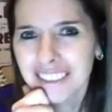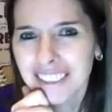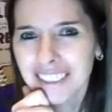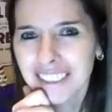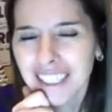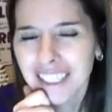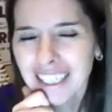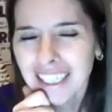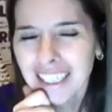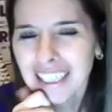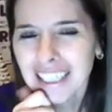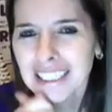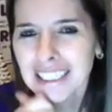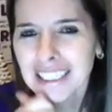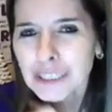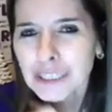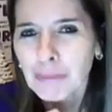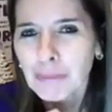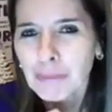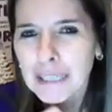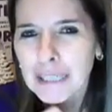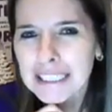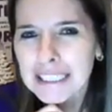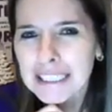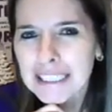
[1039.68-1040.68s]
Okay, let's
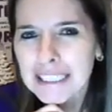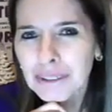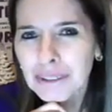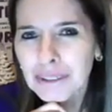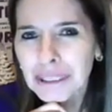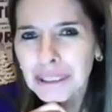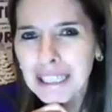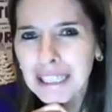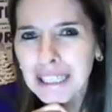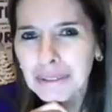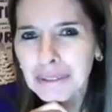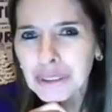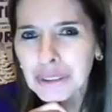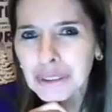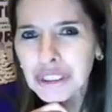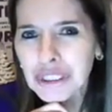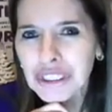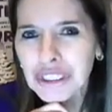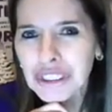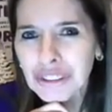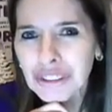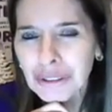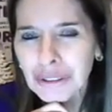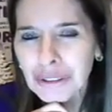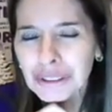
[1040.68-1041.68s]
blend those sounds
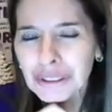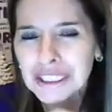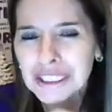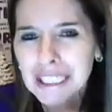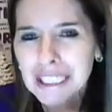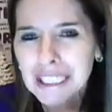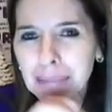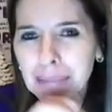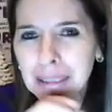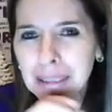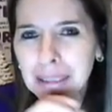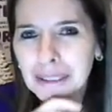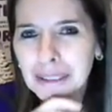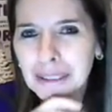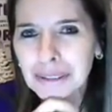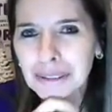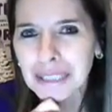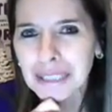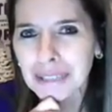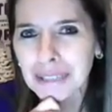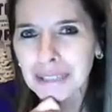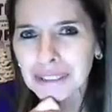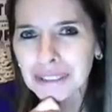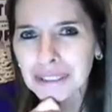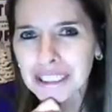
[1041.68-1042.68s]
or segment those
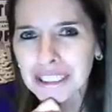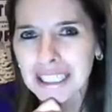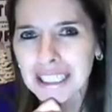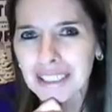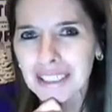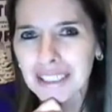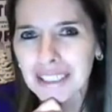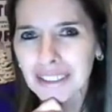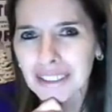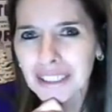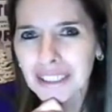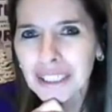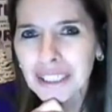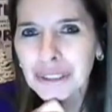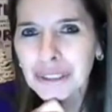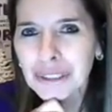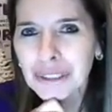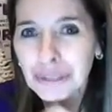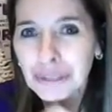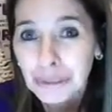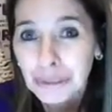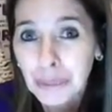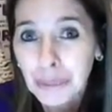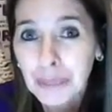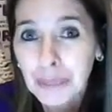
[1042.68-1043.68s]
sounds together. Do
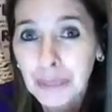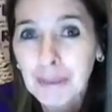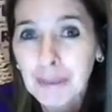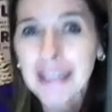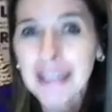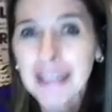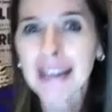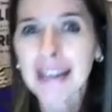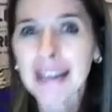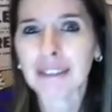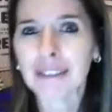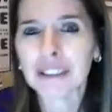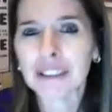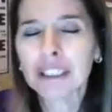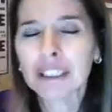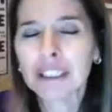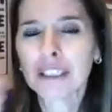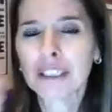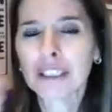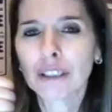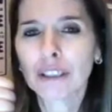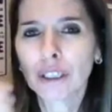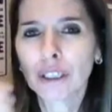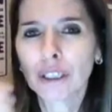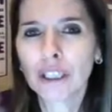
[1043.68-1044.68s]
it with me now.
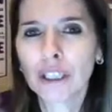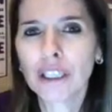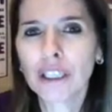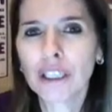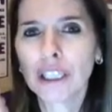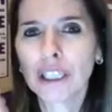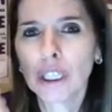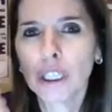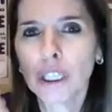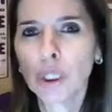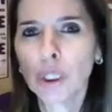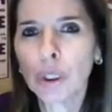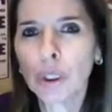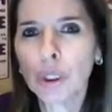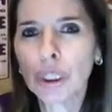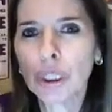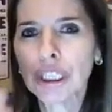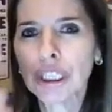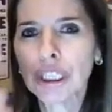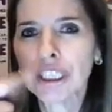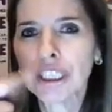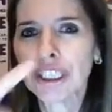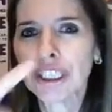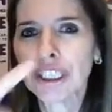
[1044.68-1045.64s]
Looked.